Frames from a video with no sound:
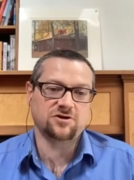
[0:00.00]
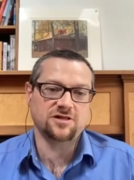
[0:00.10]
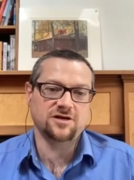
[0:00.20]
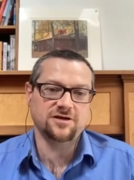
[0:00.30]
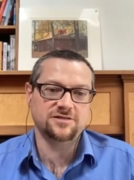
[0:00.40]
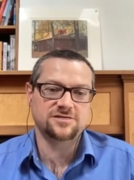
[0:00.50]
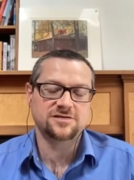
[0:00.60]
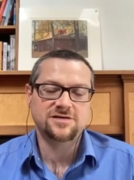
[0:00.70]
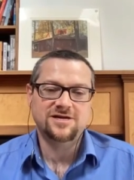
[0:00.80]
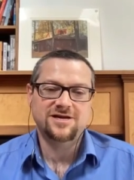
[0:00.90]
of our clients.
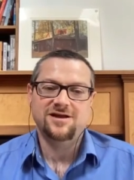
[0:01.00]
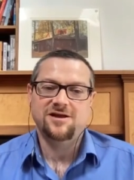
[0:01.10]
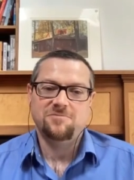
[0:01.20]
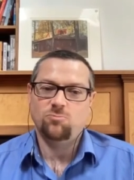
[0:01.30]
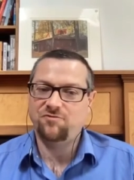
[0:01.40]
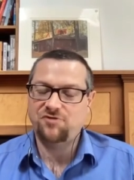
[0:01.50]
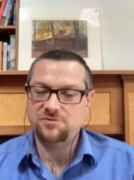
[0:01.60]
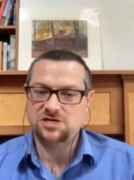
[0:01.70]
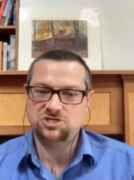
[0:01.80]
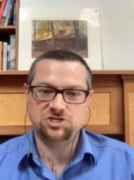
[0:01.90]
What if
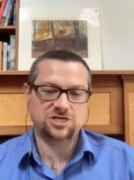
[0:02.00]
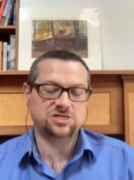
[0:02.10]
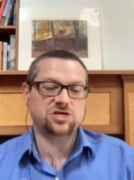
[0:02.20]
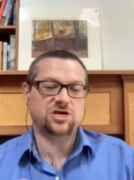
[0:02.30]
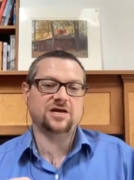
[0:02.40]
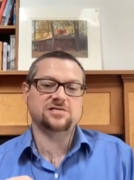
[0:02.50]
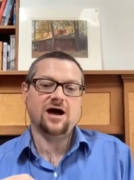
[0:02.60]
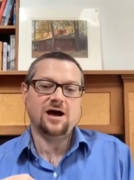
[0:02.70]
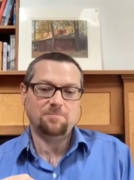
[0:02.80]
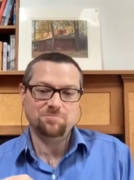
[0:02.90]
Amazon just says, you got to
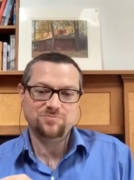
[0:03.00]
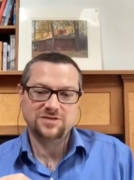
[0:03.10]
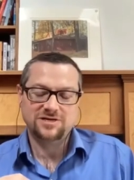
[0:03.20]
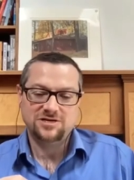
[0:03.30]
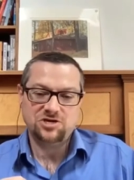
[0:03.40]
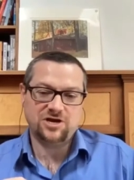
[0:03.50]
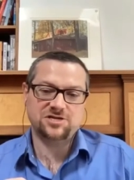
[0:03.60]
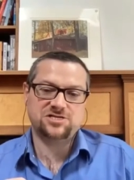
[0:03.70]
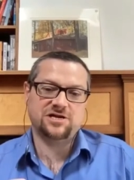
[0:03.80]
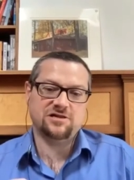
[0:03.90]
stop? You got
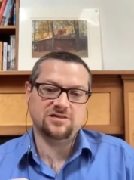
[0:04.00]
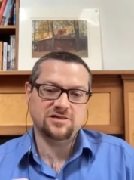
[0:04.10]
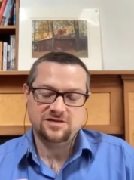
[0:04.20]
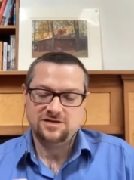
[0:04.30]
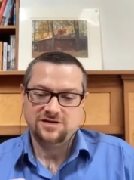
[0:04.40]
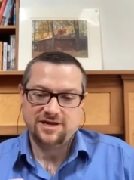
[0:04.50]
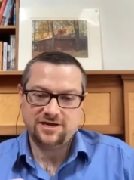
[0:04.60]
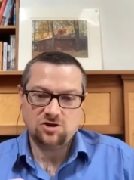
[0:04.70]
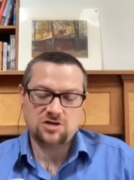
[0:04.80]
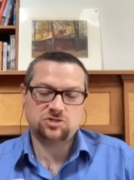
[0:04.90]
to sell
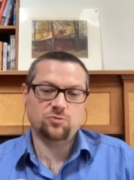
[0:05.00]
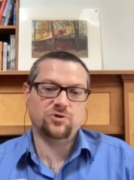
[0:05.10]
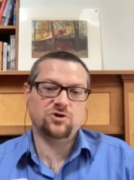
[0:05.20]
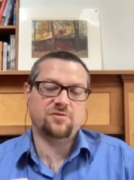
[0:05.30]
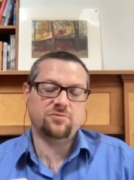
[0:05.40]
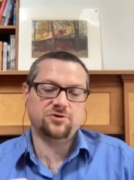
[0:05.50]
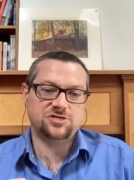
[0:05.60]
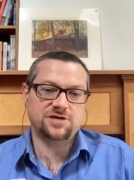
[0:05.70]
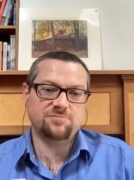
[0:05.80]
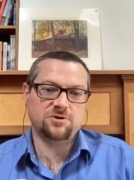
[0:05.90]
in October, November,
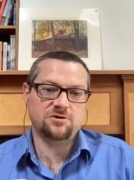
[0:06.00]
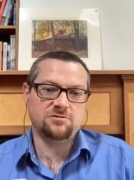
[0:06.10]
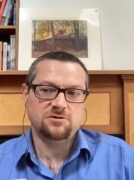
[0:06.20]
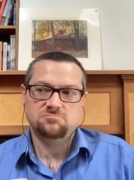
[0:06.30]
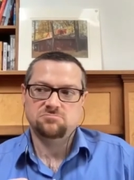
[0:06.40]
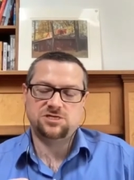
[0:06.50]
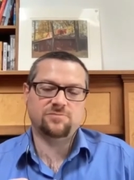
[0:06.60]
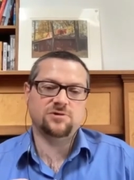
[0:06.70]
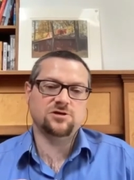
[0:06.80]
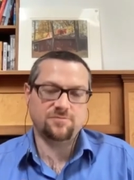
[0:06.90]
December,
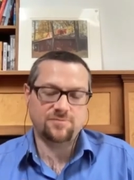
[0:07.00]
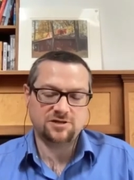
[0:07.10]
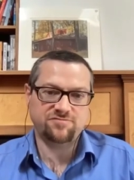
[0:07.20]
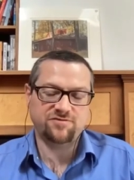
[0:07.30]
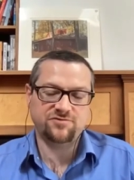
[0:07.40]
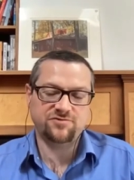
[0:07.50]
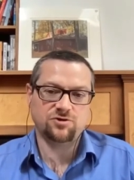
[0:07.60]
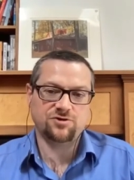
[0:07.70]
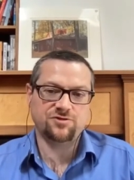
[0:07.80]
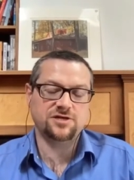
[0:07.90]
similar amounts of
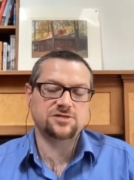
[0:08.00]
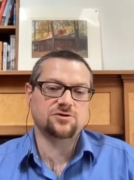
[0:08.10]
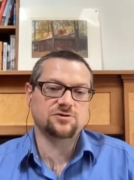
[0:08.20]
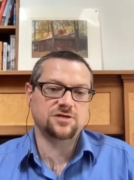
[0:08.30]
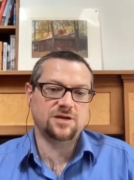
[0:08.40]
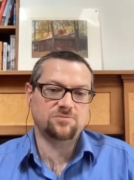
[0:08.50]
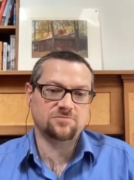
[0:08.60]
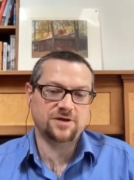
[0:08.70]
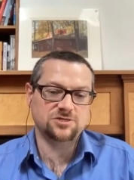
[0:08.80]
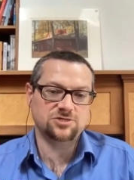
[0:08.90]
inventory that you sold in April,
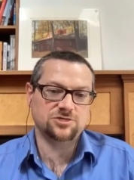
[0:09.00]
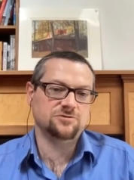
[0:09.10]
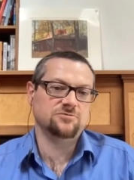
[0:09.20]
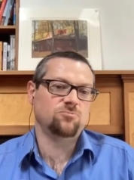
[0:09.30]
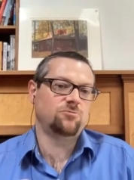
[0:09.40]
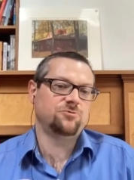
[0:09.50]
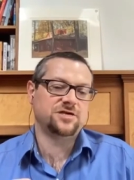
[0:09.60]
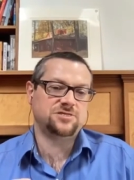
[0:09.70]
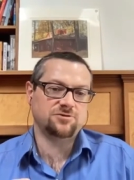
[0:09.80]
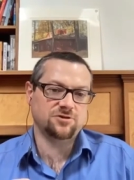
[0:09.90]
May, and June. What would
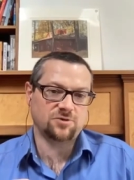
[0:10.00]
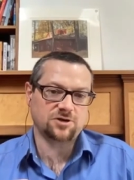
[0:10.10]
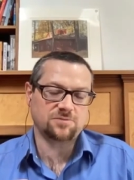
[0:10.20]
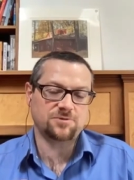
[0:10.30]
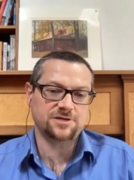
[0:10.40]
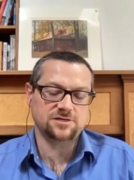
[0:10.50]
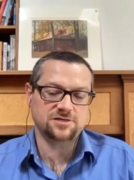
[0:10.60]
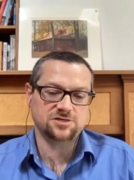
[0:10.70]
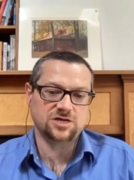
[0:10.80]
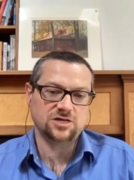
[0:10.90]
that do to the marketplace and
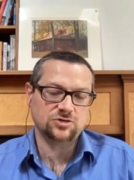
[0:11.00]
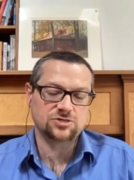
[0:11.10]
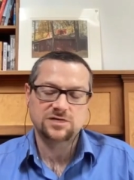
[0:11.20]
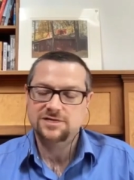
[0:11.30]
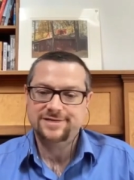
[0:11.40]
to sellers?